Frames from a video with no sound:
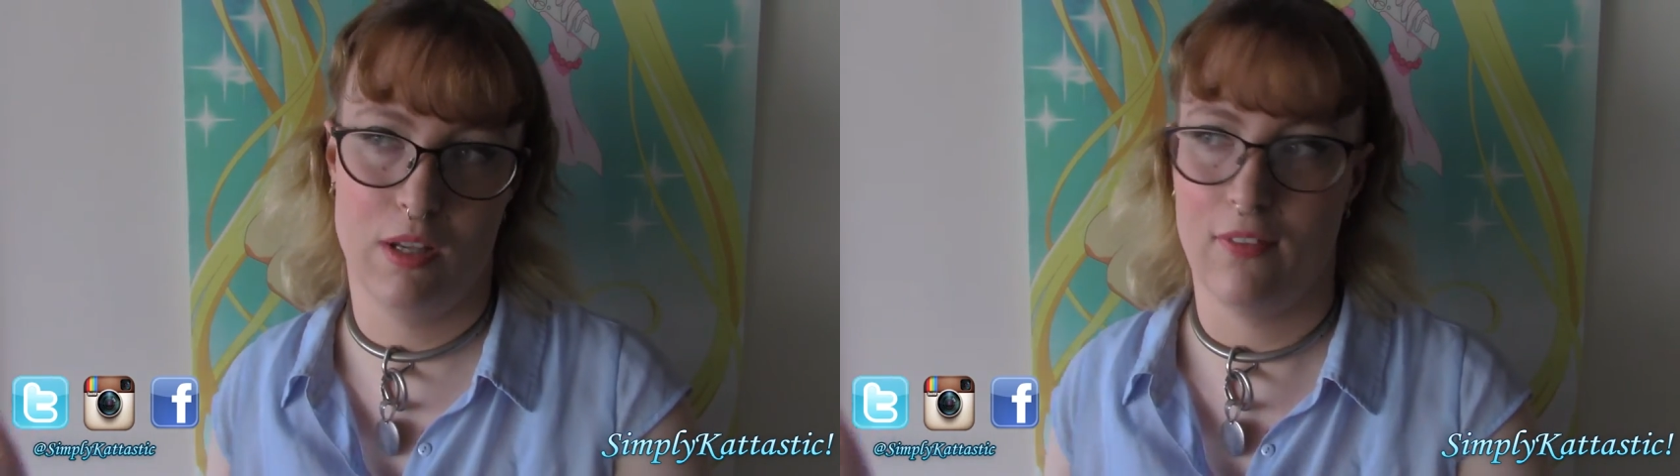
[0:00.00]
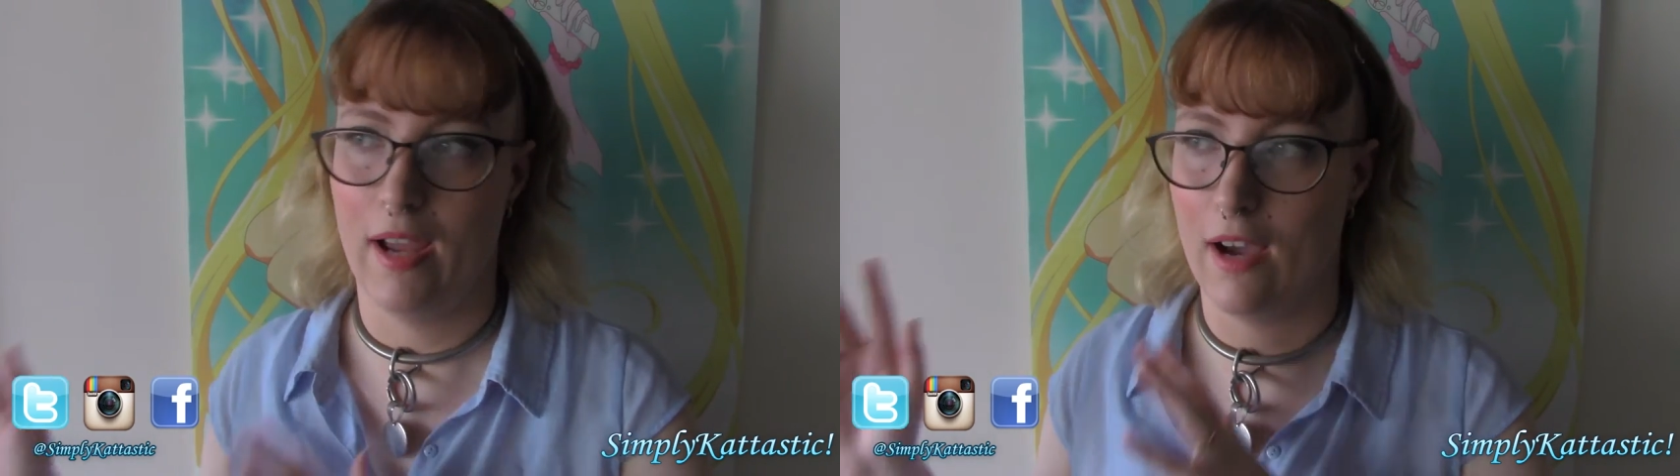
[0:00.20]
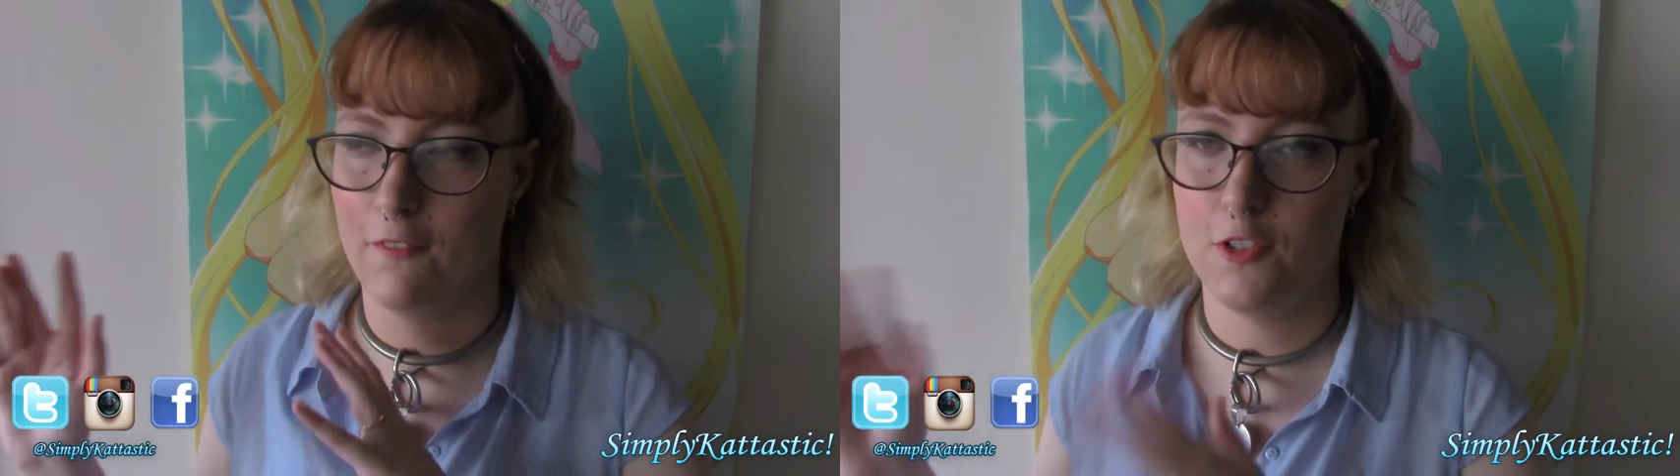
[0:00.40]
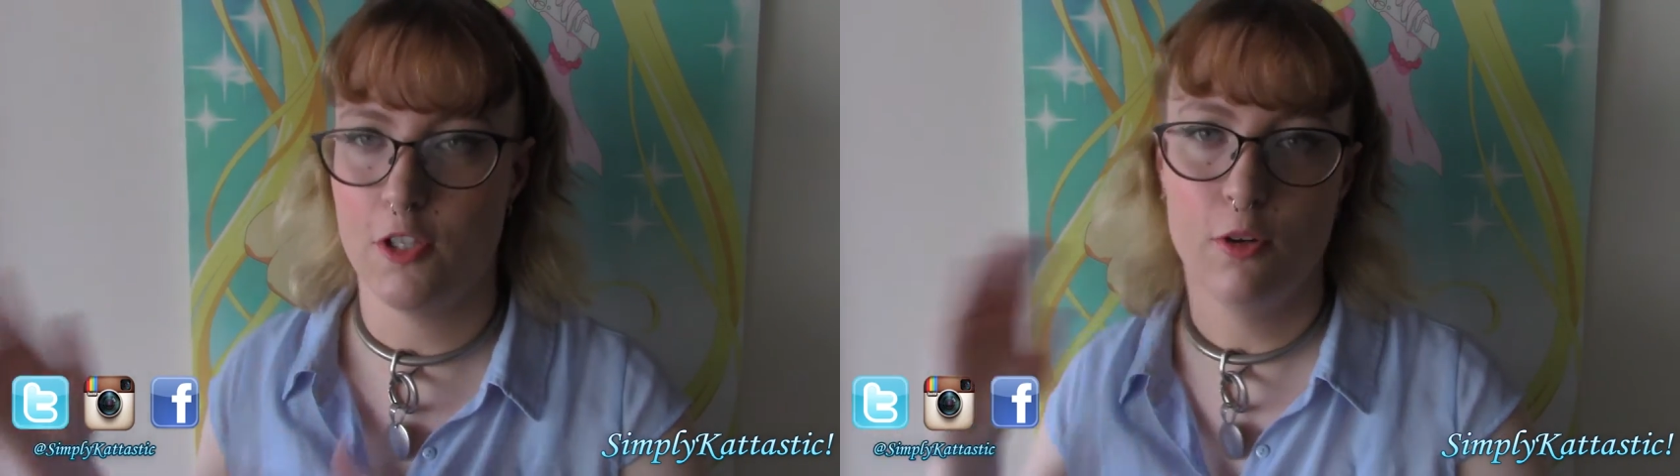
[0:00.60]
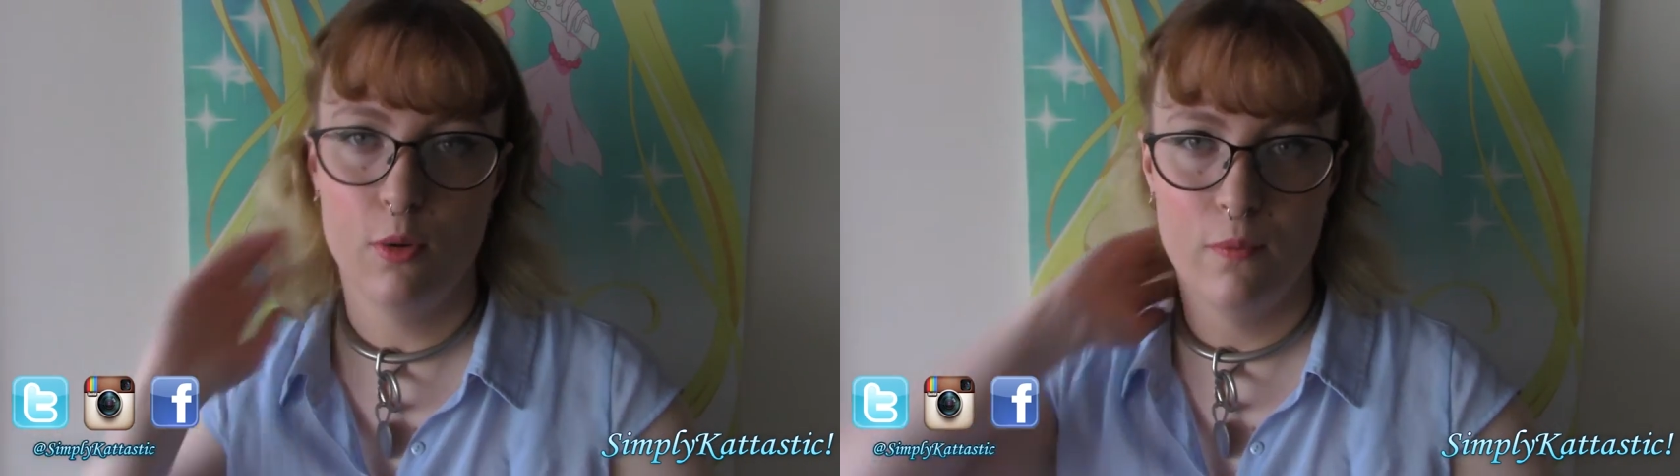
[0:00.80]
If I have
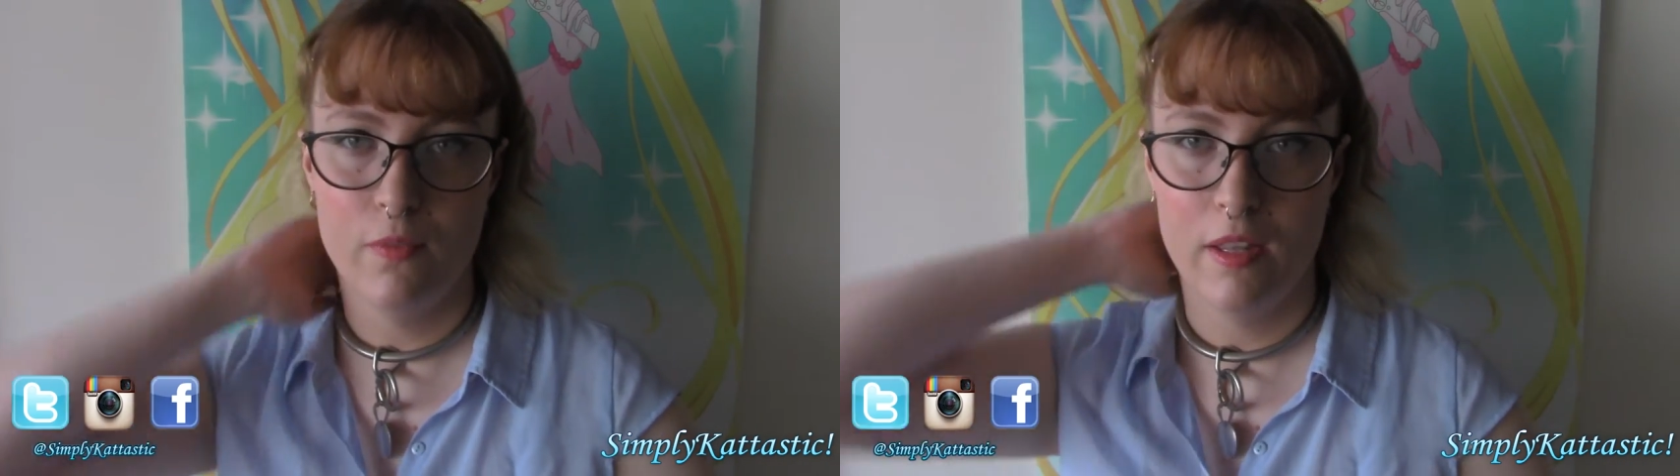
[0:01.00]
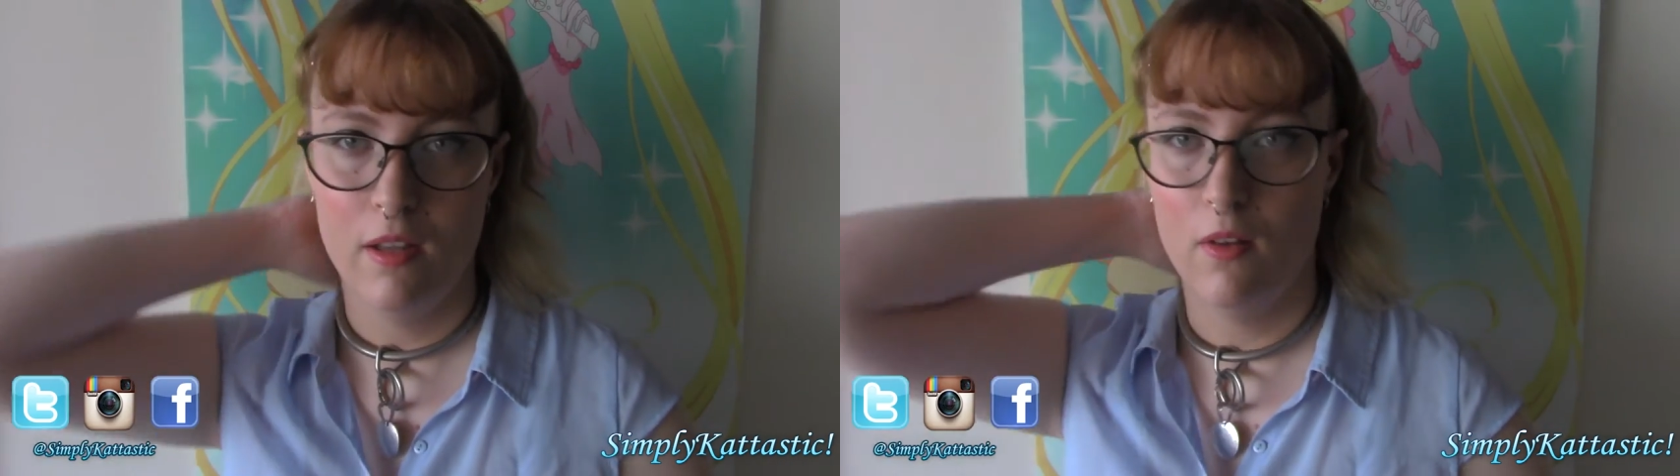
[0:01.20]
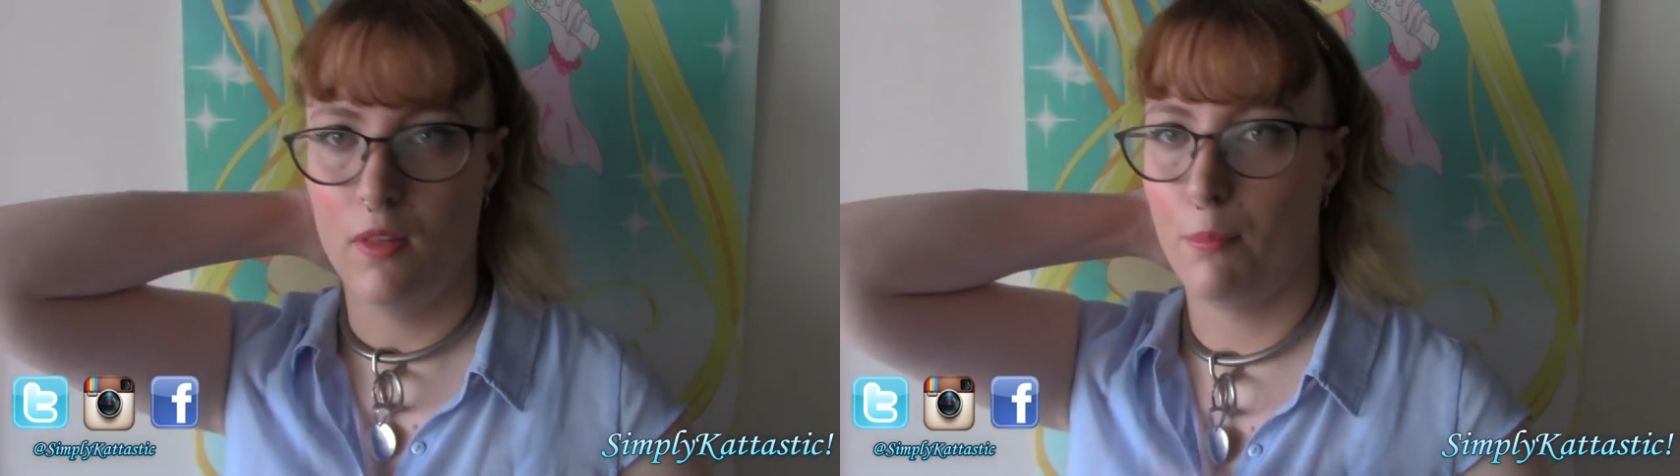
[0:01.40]
two, the